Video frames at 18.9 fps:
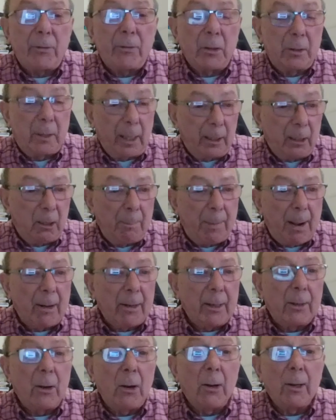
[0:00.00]
have to think
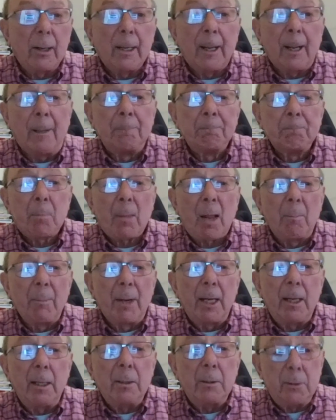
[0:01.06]
about it earlier. I
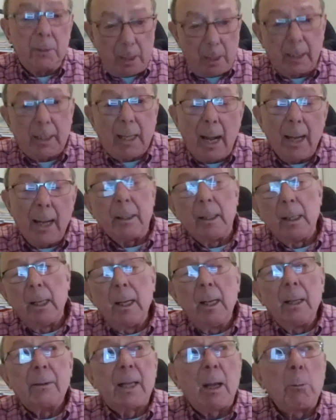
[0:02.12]
mean, again,
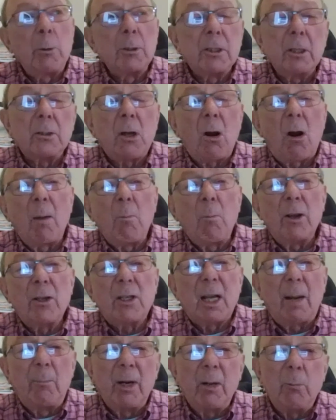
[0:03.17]
there was a time where
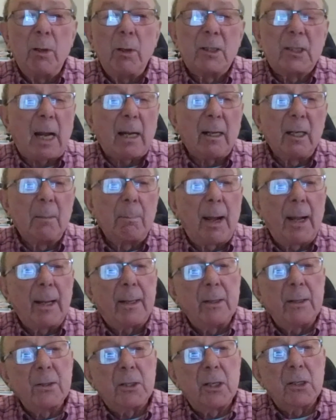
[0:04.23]
somebody would suddenly
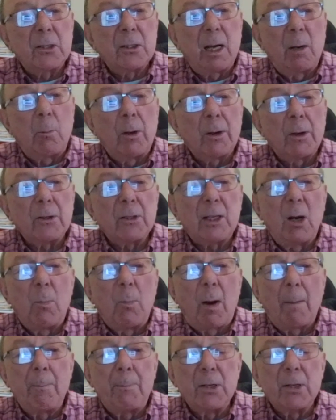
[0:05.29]
make a decision, I want to sell
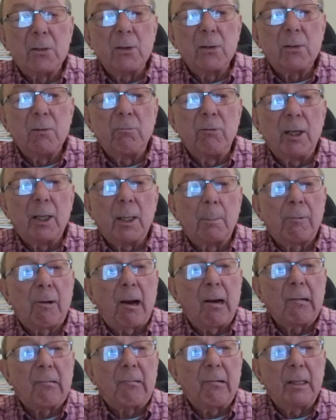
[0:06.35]
my business and ring a
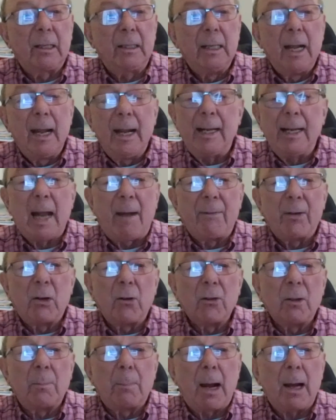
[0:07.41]
broker, he'd have it
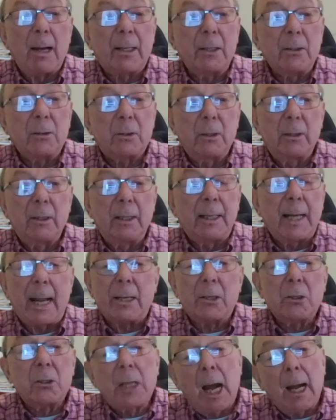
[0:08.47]
on the market the
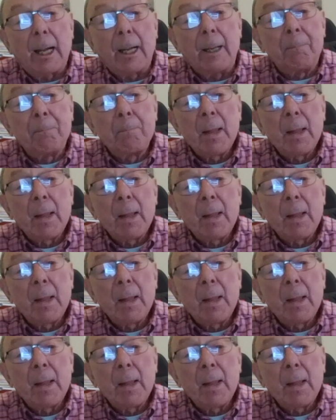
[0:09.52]
next day.